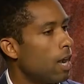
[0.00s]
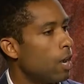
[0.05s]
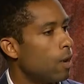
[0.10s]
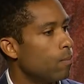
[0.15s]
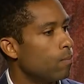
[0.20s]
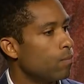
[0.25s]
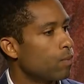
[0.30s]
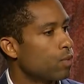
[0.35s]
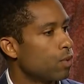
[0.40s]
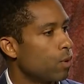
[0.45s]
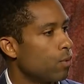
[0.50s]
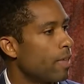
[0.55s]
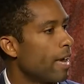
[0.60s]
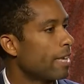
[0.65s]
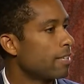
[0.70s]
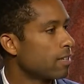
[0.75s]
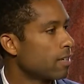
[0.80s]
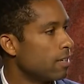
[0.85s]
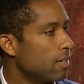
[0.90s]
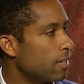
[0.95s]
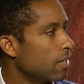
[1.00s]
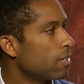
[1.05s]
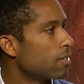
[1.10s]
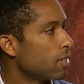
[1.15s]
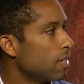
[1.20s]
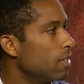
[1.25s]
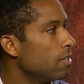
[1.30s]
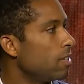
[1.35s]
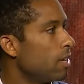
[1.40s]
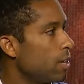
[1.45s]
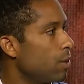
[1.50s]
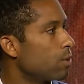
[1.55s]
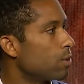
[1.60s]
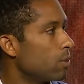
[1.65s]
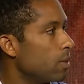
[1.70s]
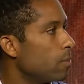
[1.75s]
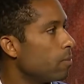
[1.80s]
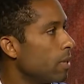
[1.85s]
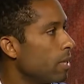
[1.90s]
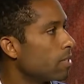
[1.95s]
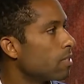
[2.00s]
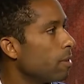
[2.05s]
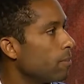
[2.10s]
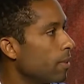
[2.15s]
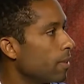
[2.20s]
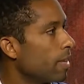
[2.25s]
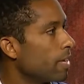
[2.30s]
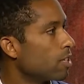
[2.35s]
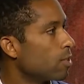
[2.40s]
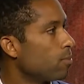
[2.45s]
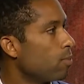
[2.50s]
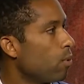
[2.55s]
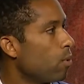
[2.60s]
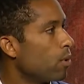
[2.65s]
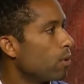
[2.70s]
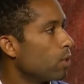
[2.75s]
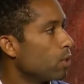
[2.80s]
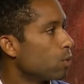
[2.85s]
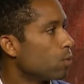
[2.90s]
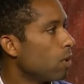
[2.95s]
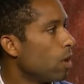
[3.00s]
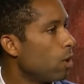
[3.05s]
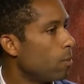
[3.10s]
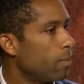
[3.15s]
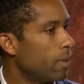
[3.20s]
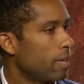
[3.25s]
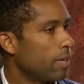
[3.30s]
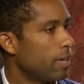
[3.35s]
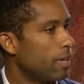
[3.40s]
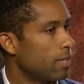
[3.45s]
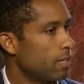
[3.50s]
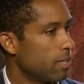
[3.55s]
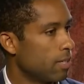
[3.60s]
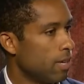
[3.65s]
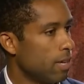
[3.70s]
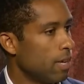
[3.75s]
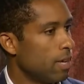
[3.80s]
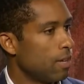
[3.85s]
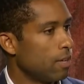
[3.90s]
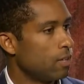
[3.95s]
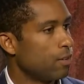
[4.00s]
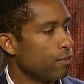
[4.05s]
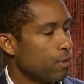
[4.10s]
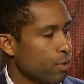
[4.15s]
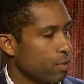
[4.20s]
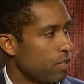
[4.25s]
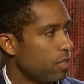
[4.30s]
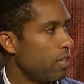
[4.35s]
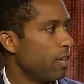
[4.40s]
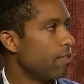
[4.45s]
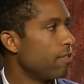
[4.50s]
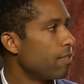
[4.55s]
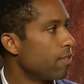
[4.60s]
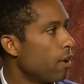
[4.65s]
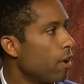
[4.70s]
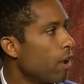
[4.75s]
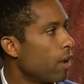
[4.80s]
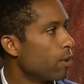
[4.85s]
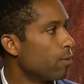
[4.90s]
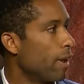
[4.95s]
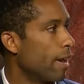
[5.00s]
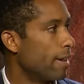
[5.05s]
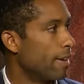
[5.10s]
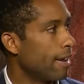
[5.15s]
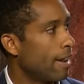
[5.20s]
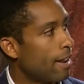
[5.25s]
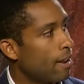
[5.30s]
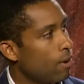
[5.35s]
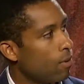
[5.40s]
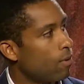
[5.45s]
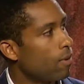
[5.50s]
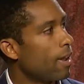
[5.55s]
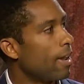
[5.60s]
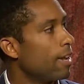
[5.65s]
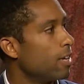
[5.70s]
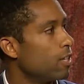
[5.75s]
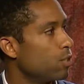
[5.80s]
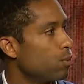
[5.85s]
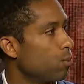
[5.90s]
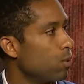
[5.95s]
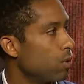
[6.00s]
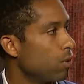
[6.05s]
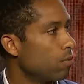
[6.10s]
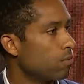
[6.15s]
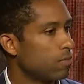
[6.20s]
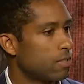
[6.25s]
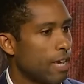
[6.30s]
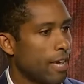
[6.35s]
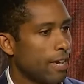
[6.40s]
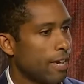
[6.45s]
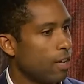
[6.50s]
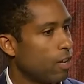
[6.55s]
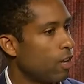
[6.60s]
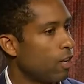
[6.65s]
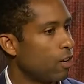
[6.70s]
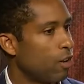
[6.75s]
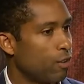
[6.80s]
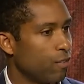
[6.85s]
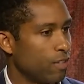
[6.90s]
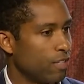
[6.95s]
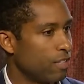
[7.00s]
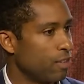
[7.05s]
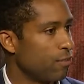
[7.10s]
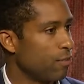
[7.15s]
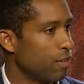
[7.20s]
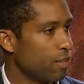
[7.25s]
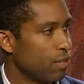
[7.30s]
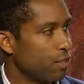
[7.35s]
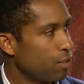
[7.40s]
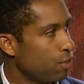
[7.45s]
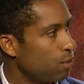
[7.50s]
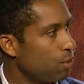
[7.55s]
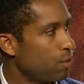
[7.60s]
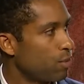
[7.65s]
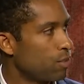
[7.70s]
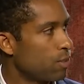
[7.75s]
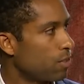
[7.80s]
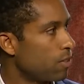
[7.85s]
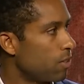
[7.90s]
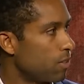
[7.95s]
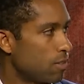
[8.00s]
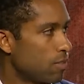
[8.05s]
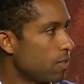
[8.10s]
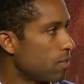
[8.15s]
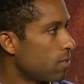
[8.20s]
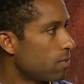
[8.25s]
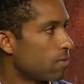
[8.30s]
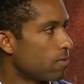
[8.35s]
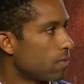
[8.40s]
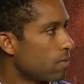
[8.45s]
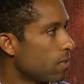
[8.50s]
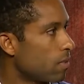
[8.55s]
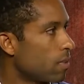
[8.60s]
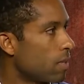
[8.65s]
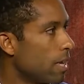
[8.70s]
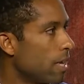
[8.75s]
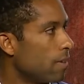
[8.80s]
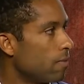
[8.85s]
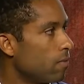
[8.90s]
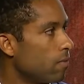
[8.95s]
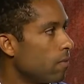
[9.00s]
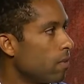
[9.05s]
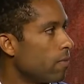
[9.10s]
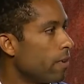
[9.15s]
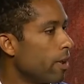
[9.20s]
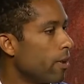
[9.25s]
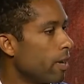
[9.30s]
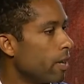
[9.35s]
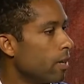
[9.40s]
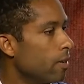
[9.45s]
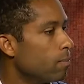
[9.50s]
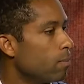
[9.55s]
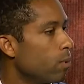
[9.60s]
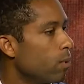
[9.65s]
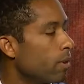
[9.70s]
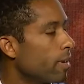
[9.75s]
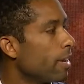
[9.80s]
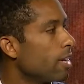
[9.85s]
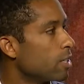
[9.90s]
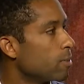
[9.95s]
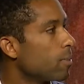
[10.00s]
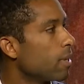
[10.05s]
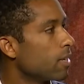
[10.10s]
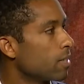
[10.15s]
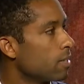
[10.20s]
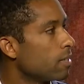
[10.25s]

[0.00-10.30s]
So that's going to continuously be something that's important as well, because diversity of thought right now, as we're taking on all these different issues, it's a very important aspect.